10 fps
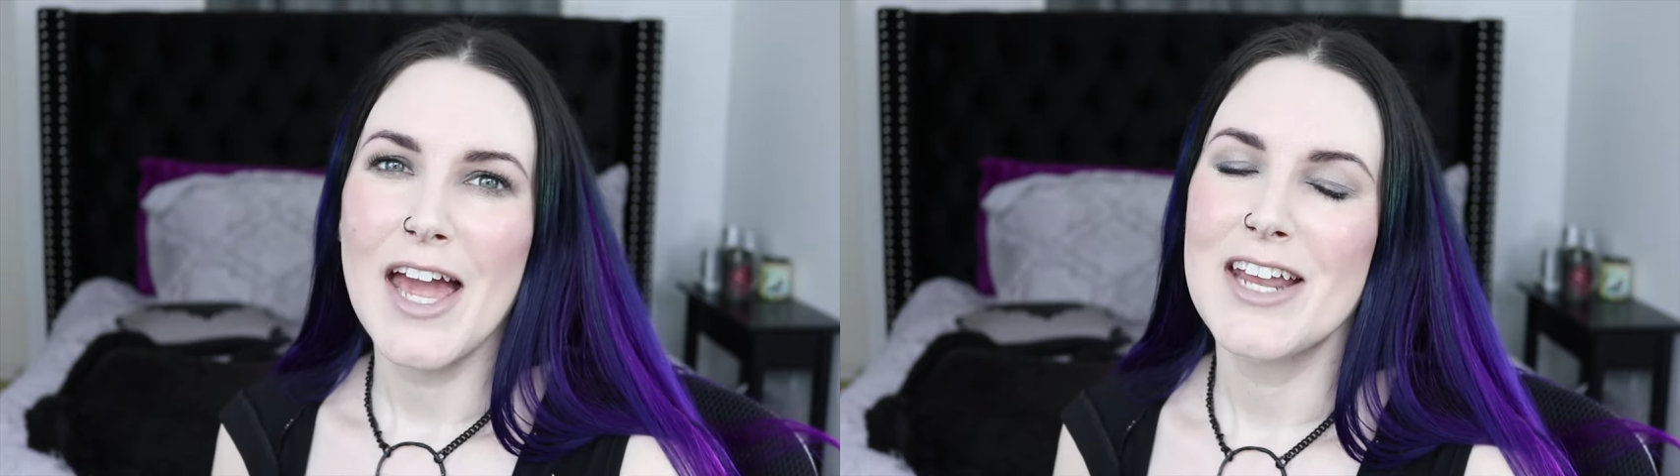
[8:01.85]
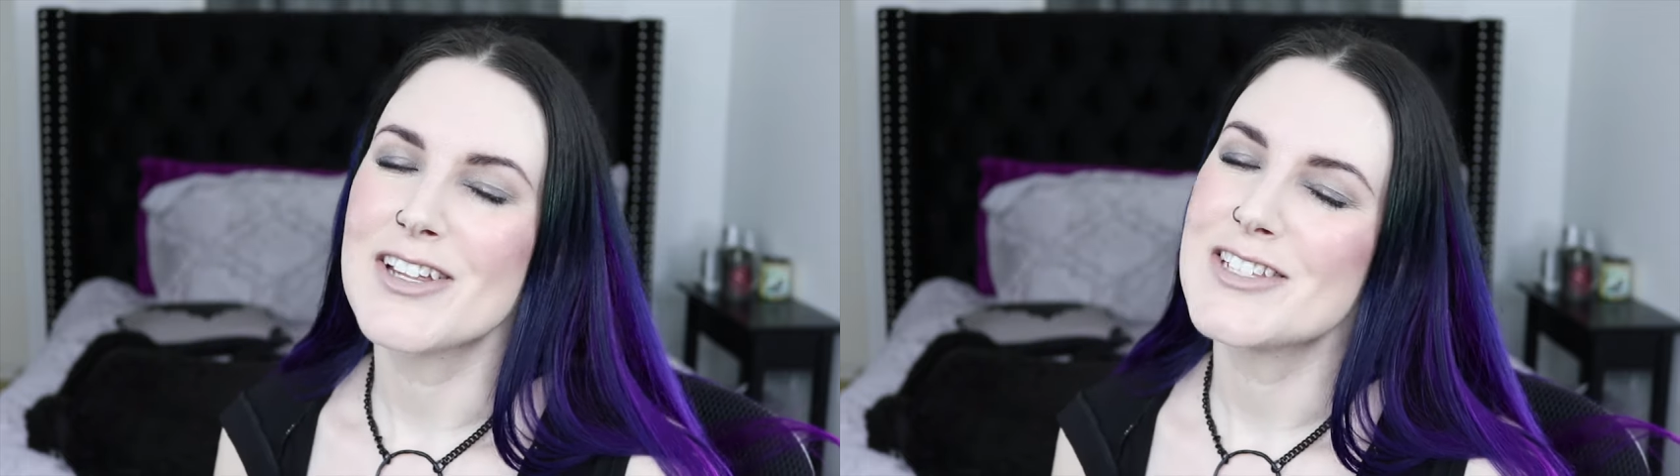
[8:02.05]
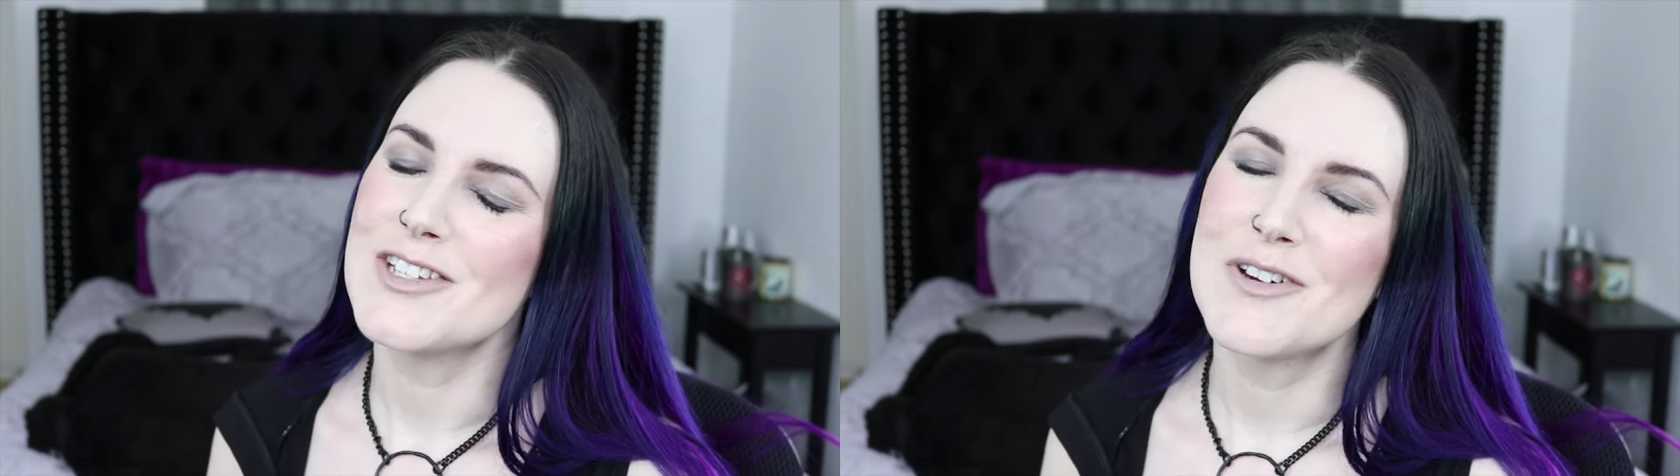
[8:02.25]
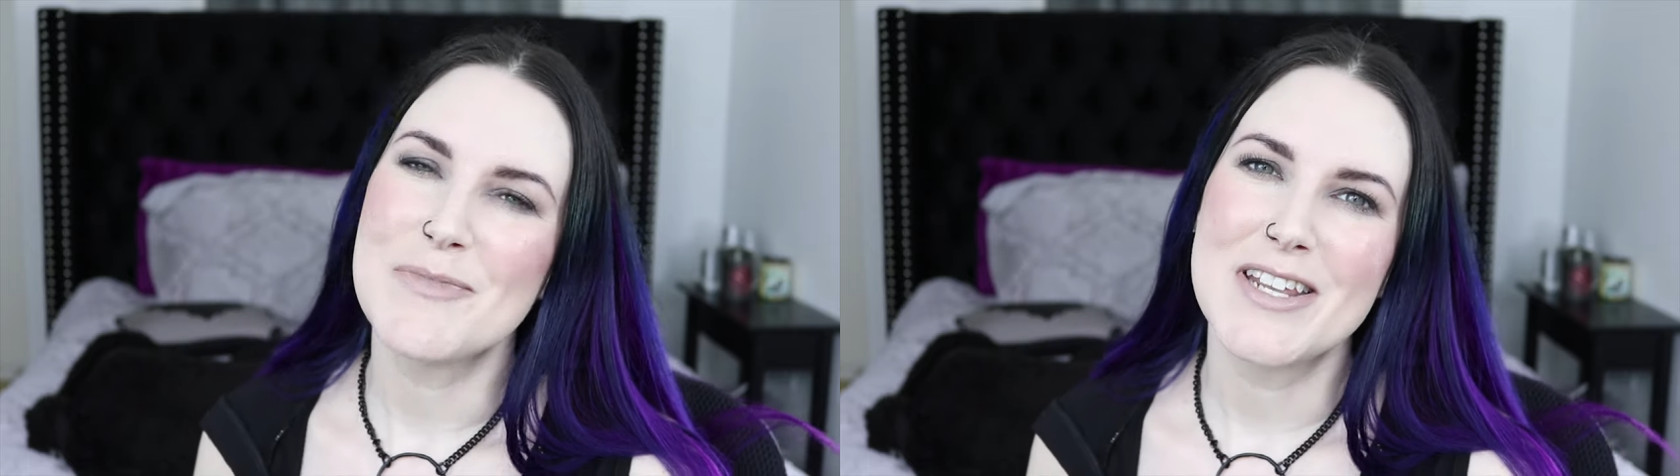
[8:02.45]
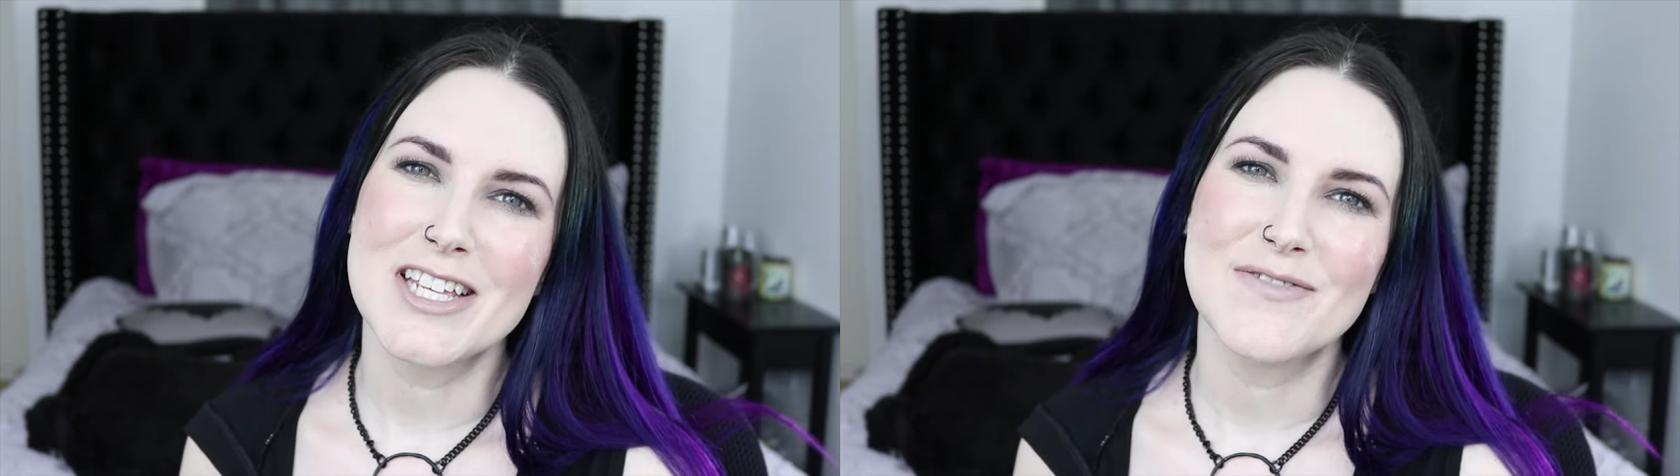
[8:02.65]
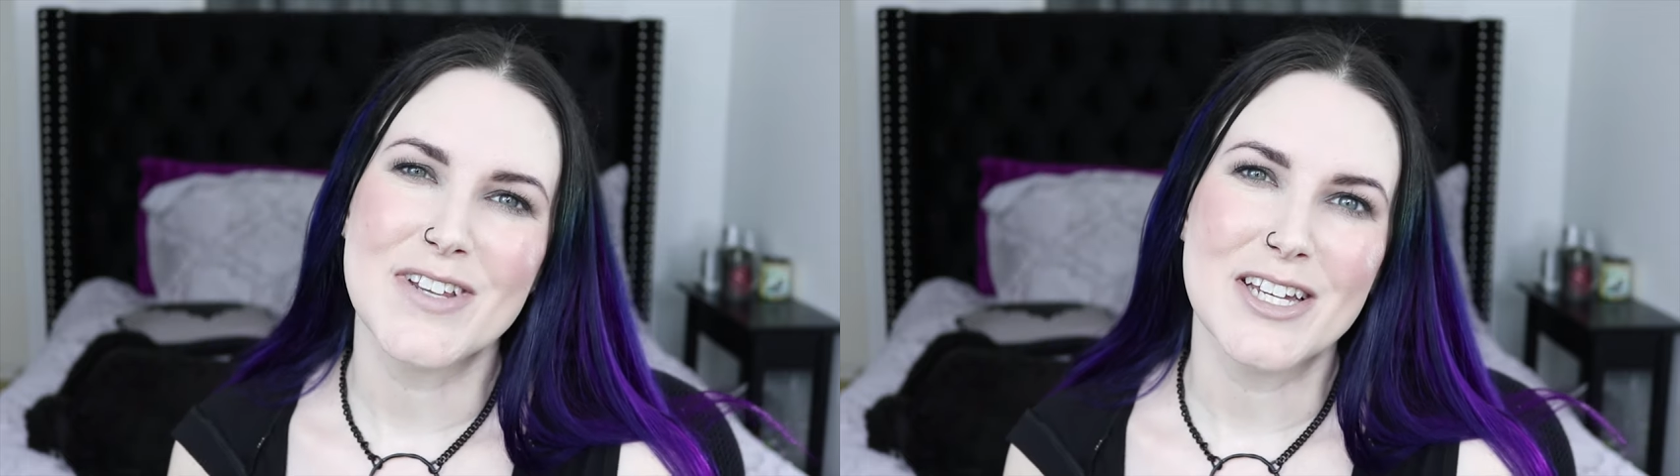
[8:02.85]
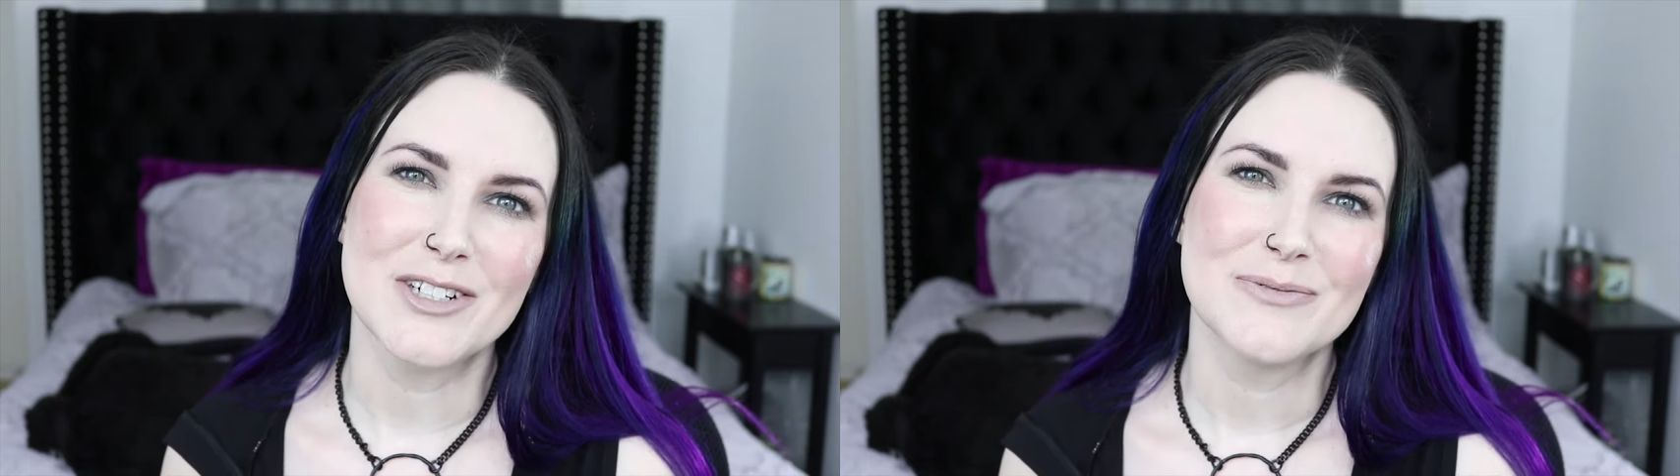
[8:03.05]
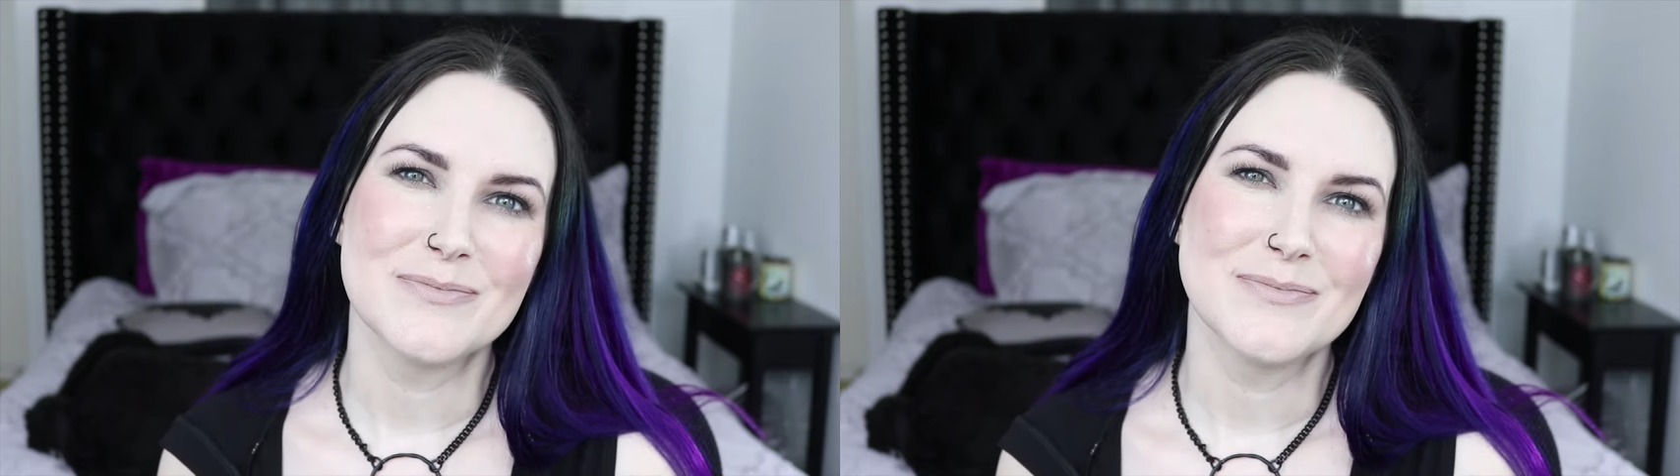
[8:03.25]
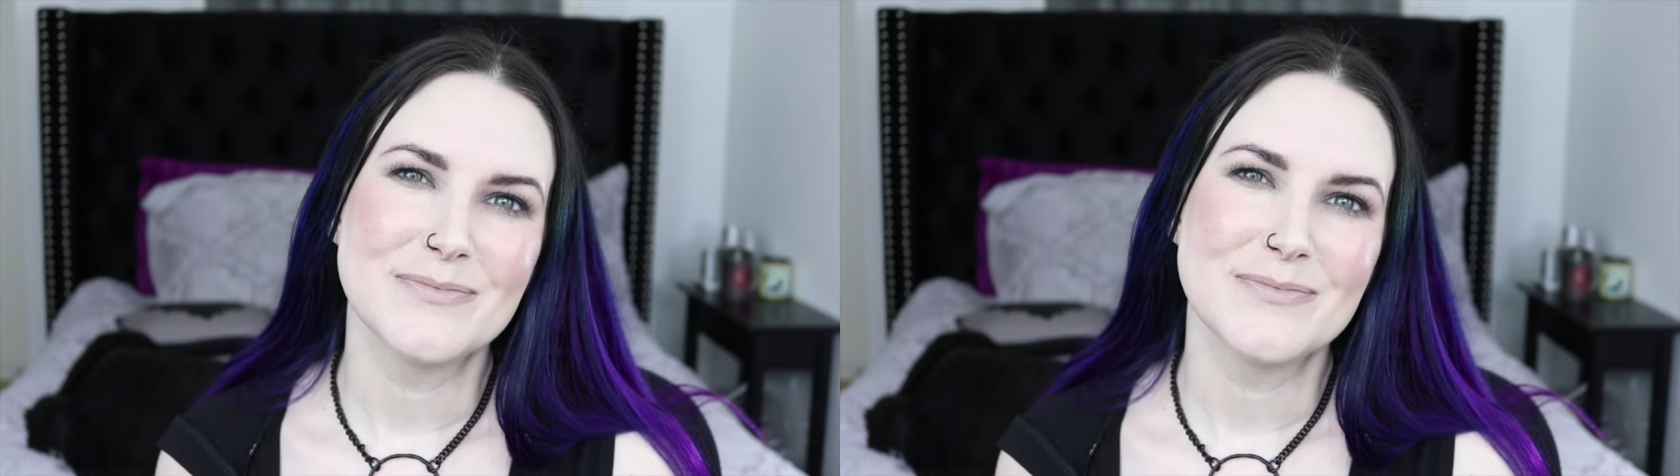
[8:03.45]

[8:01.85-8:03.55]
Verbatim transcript: and I'll see you in my next video.